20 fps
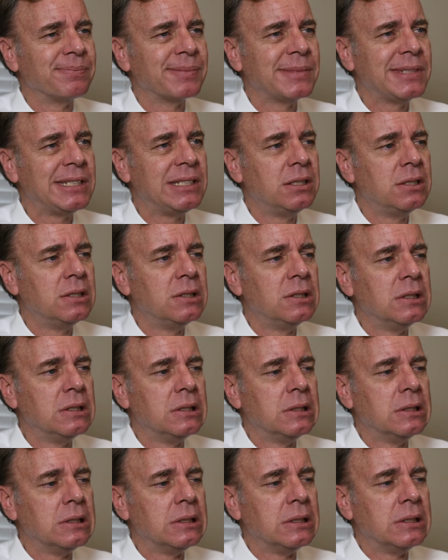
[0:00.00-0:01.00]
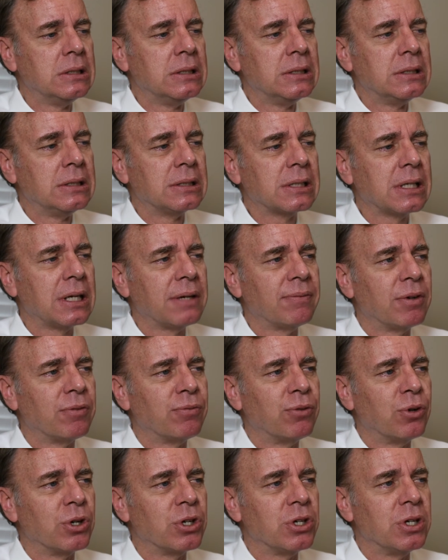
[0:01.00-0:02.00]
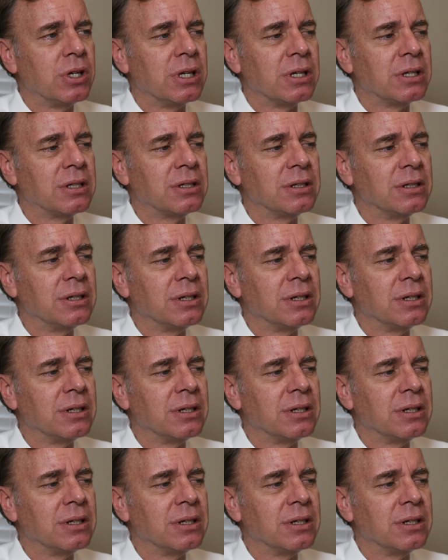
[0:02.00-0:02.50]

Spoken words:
it's kind of unfortunate.